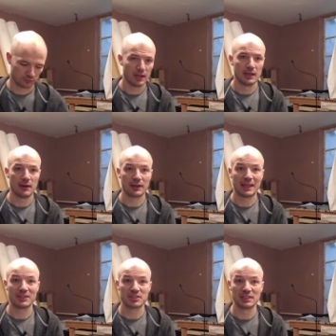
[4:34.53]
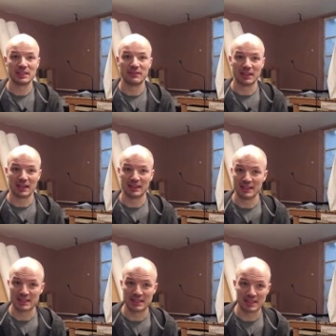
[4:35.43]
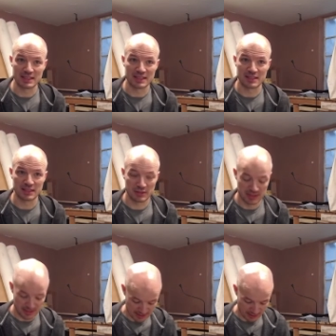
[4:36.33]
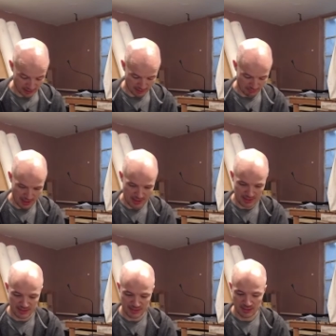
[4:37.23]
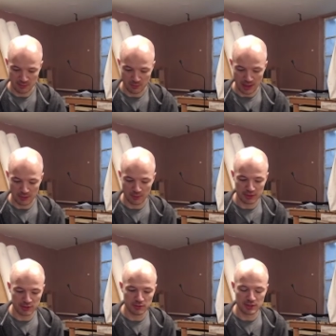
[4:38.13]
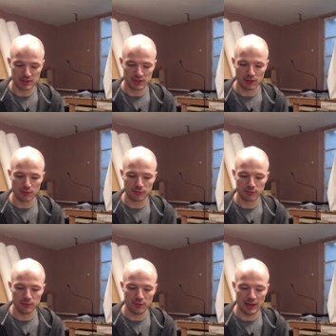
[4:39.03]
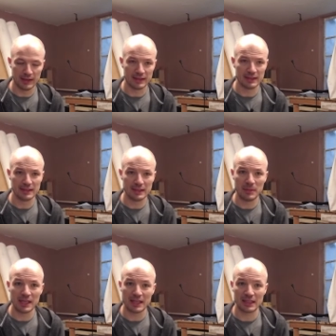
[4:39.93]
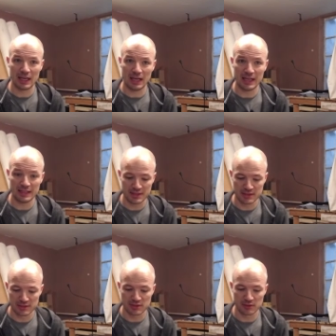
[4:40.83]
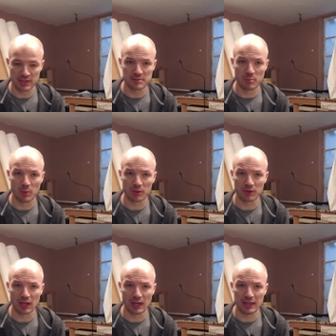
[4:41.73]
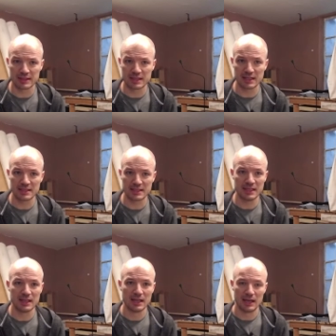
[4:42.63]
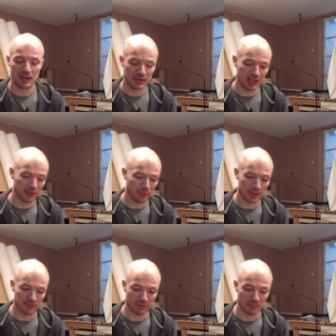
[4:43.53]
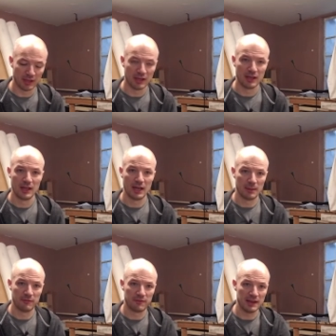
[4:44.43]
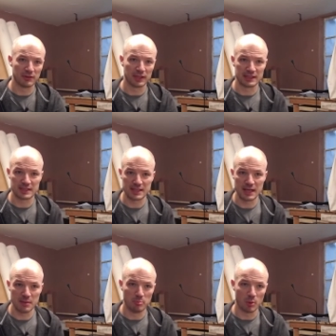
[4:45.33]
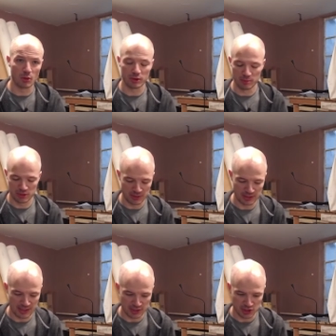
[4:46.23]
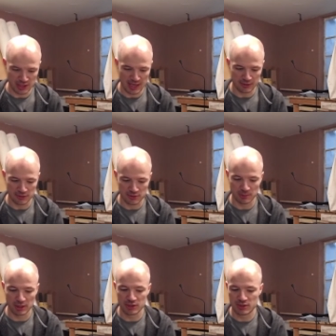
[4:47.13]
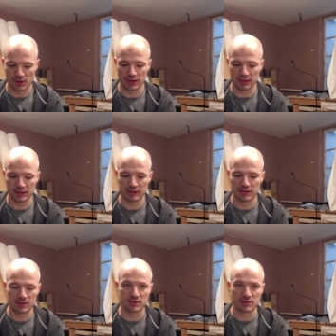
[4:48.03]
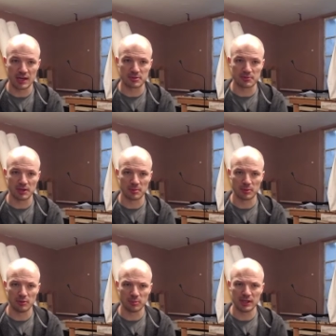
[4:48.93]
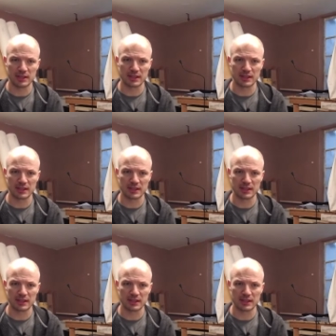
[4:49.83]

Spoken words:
Now I can't just leave it like this. This is still a mess. What I want to do is go through and eliminate lines. So these border lines that I see, I'm getting rid of them, and I'm favoring instead a border between light and shadow. So I'm going to darken the stripes where appropriate.